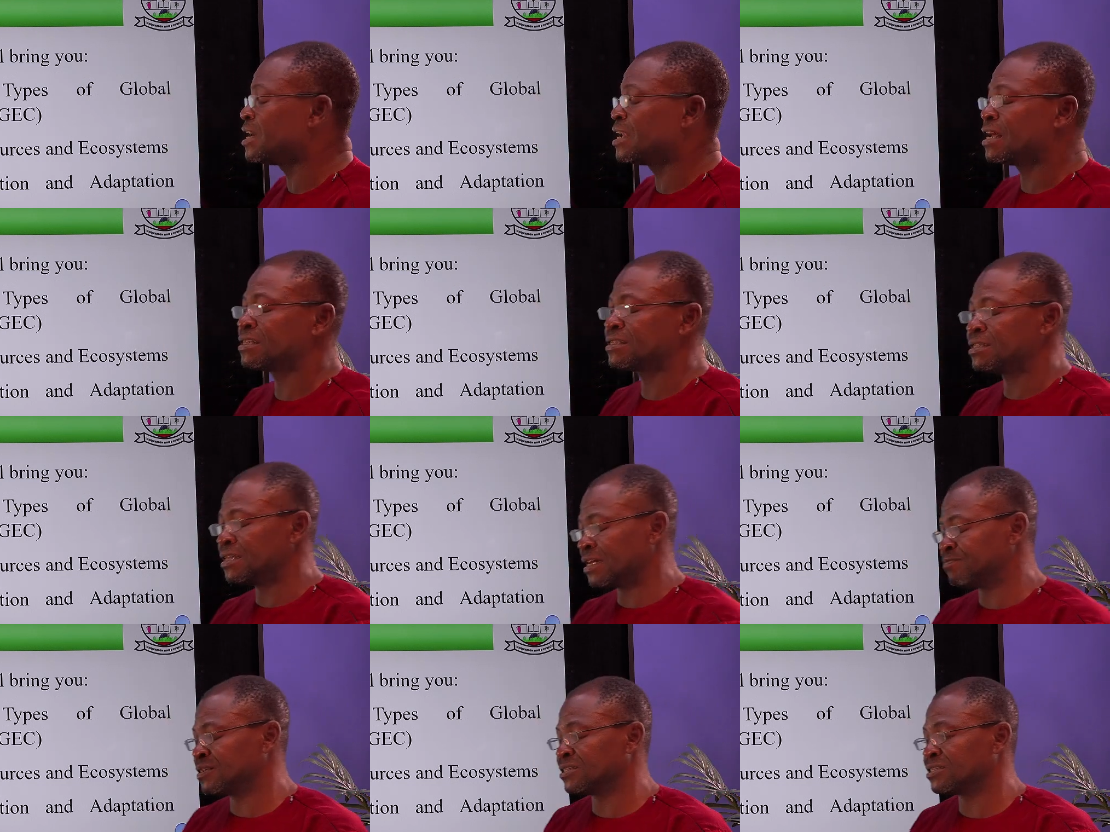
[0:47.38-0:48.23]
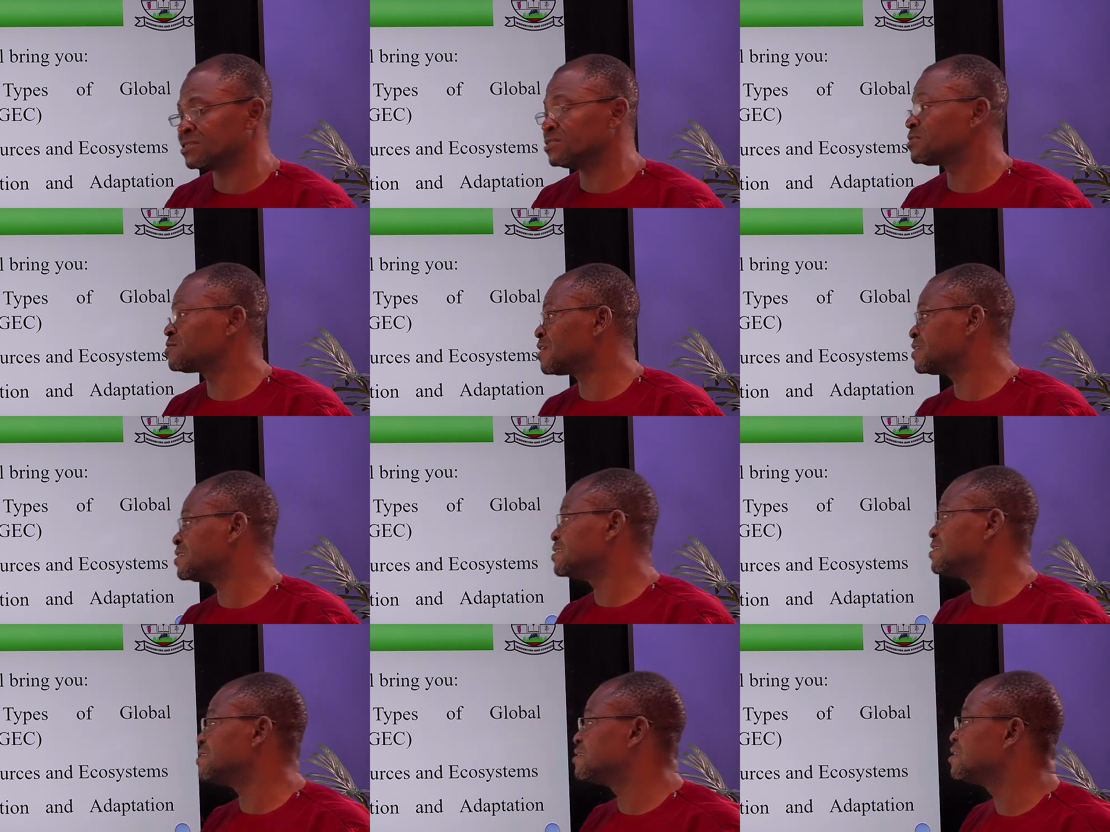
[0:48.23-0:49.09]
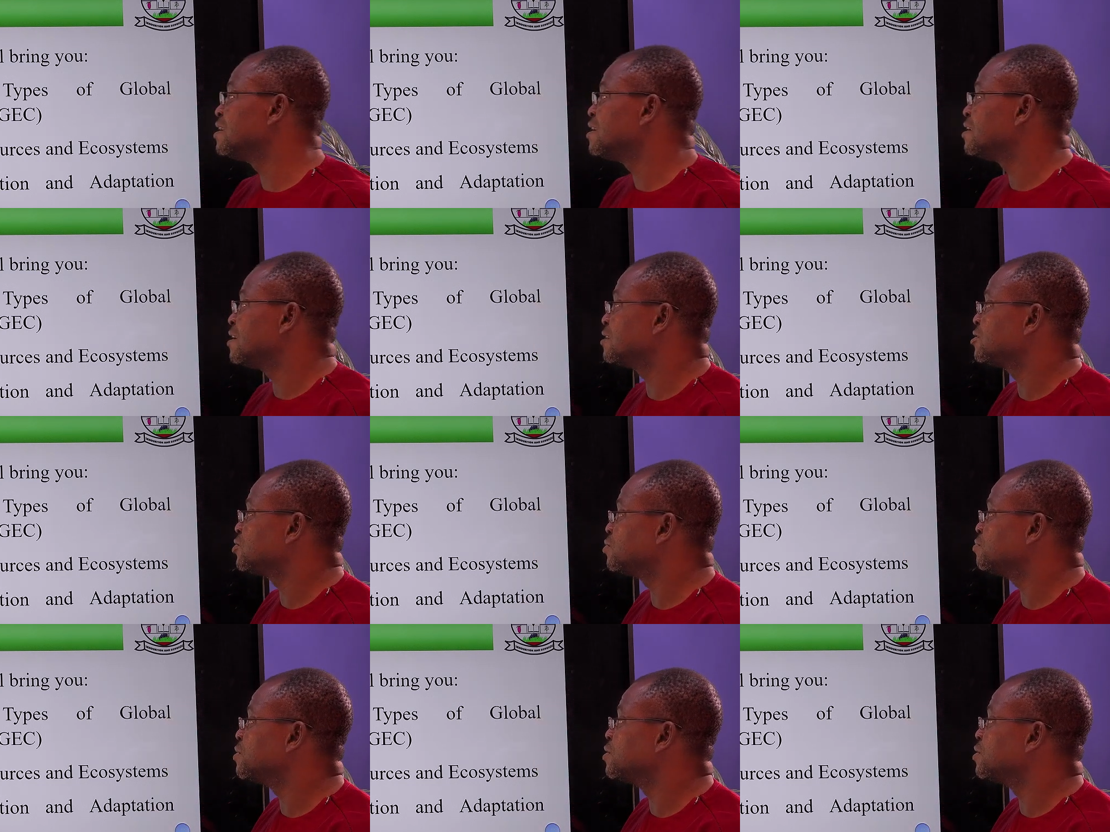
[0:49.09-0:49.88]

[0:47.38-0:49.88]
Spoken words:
and adaptation strategies that should be